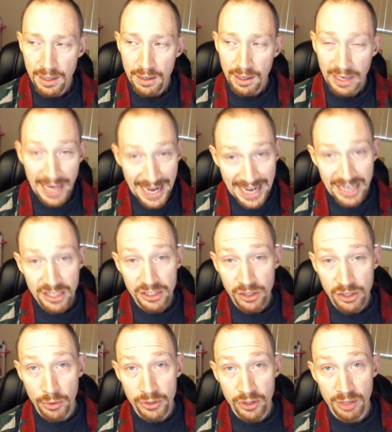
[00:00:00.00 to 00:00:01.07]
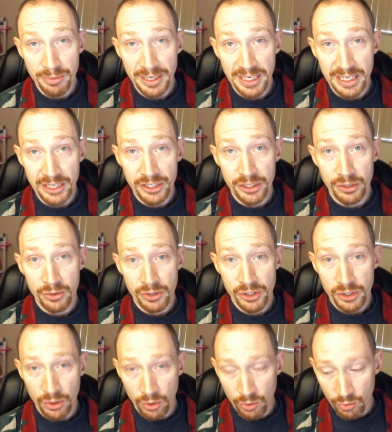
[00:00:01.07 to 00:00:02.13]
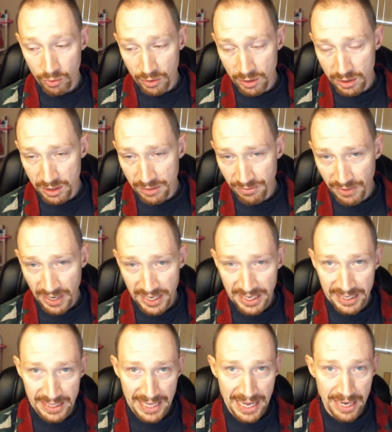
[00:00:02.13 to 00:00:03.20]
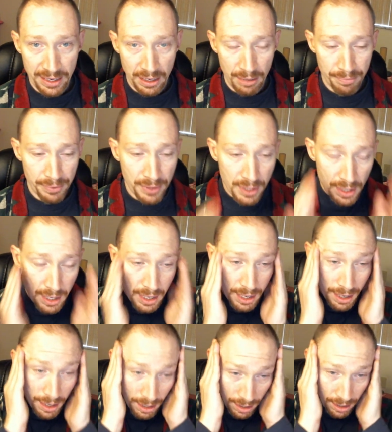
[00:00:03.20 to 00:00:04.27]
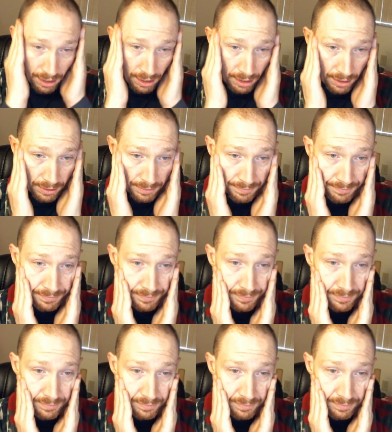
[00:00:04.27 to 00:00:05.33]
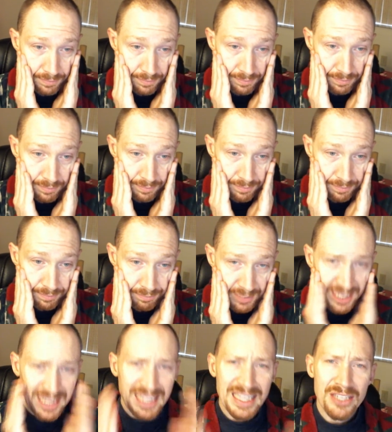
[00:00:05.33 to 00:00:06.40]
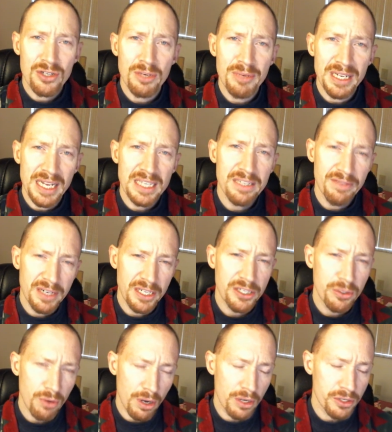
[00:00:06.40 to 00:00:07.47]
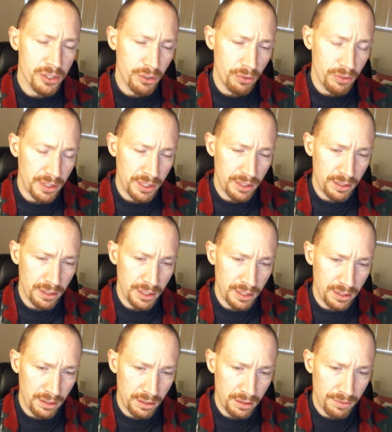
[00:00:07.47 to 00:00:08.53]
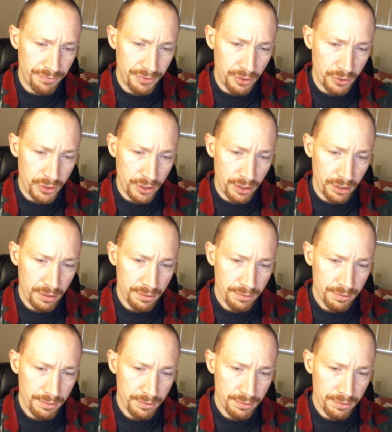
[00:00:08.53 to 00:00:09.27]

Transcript: land is always going to be an issue, so dividing that up. Uh, but I think that's going to be less of an issue also in, in the future.